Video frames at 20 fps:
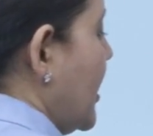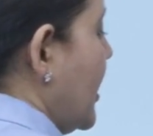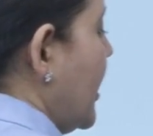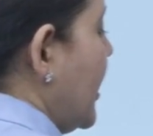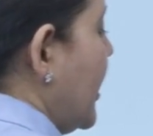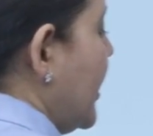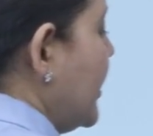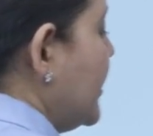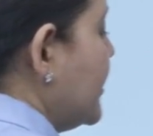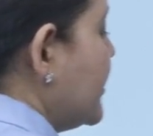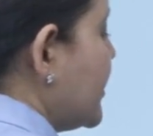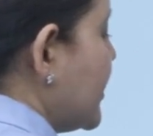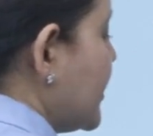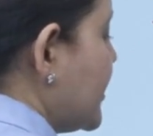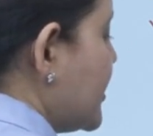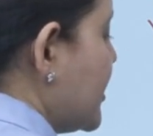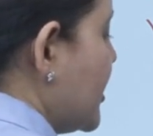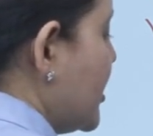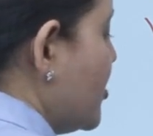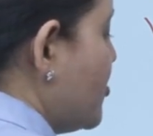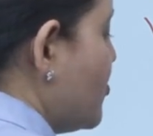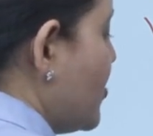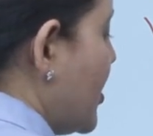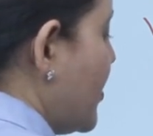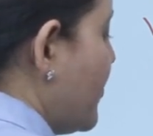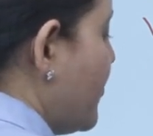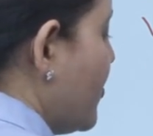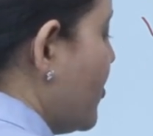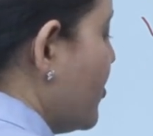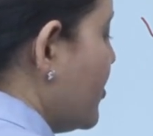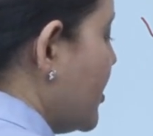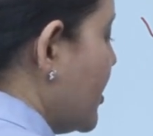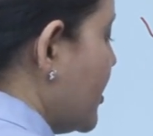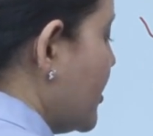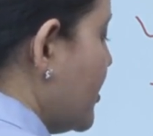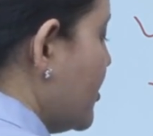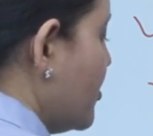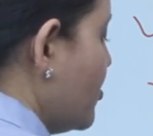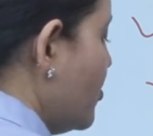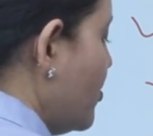8, 16, 24,
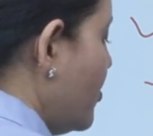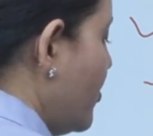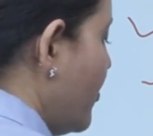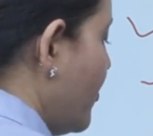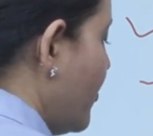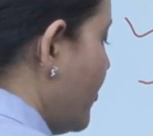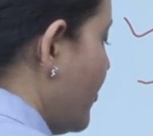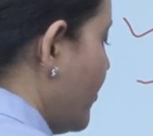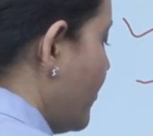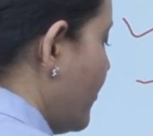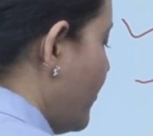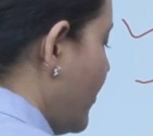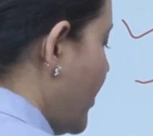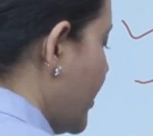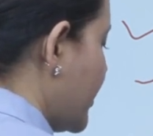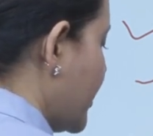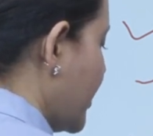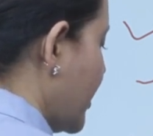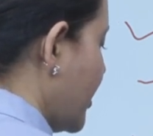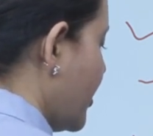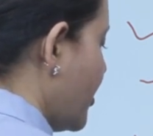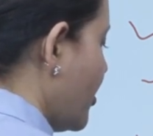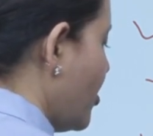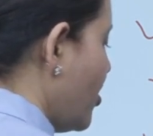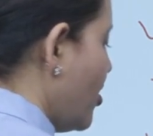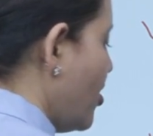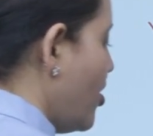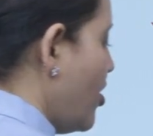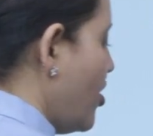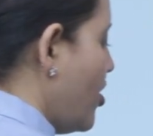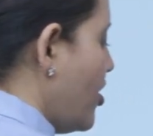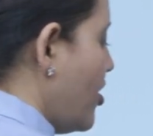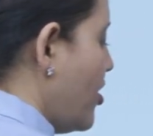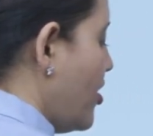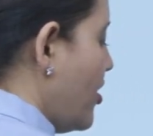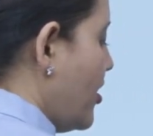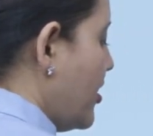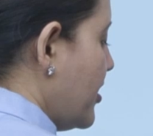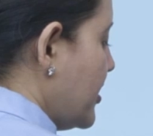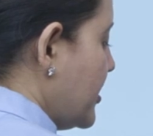32, 40.
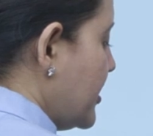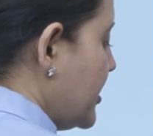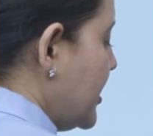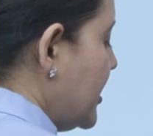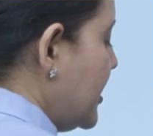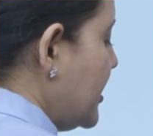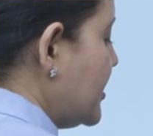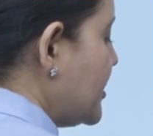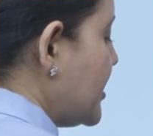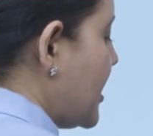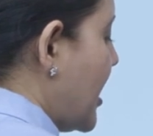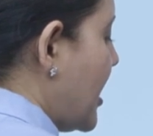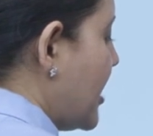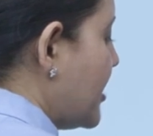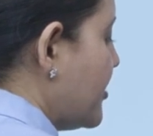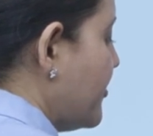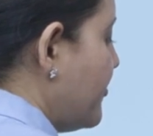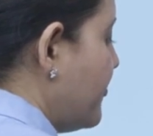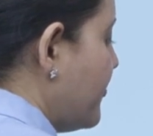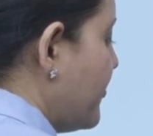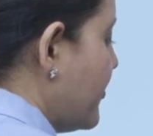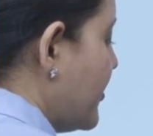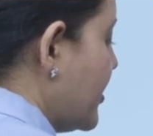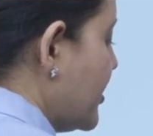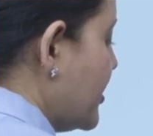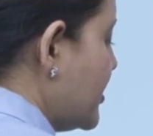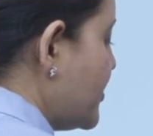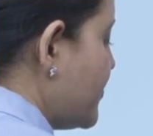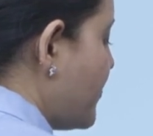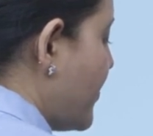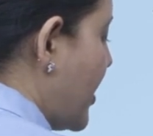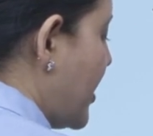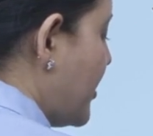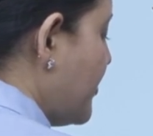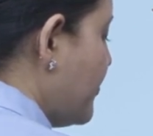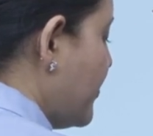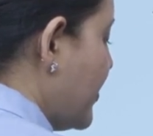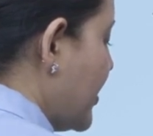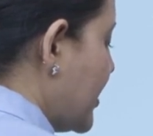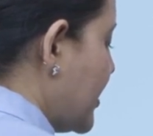These are the first
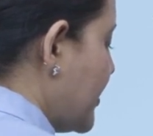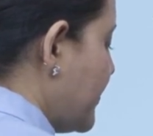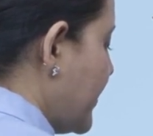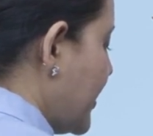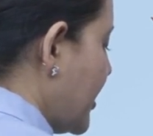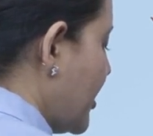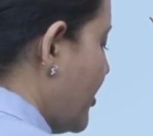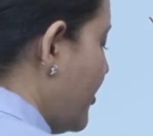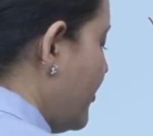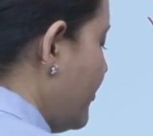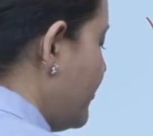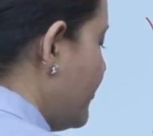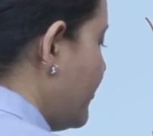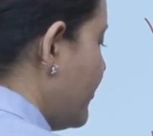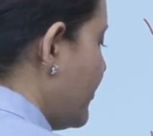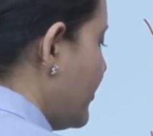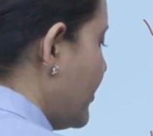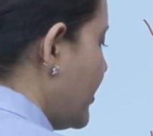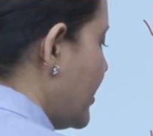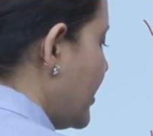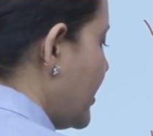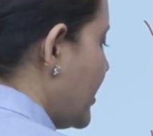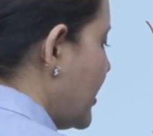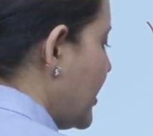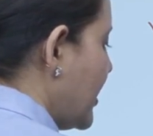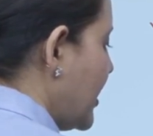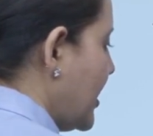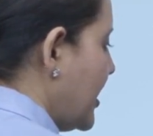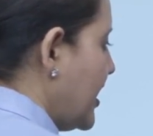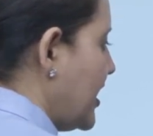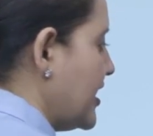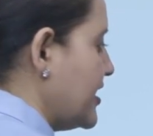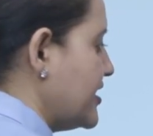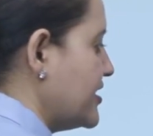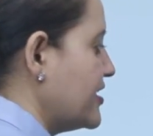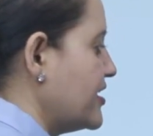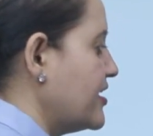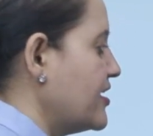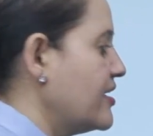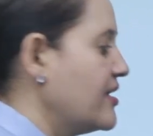5 multiple of
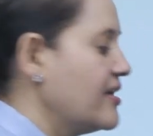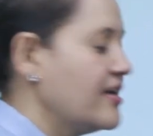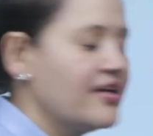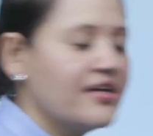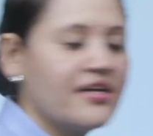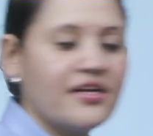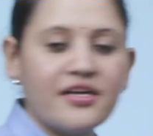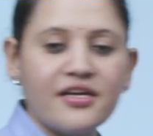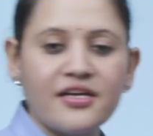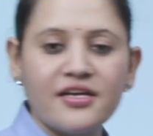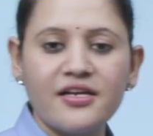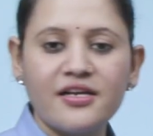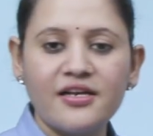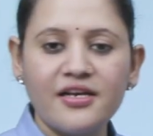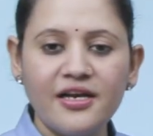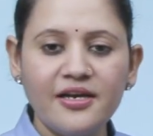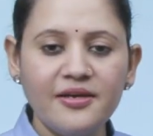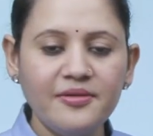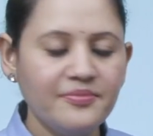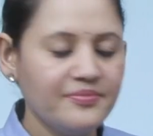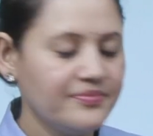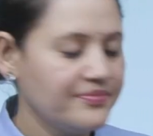8. Clear?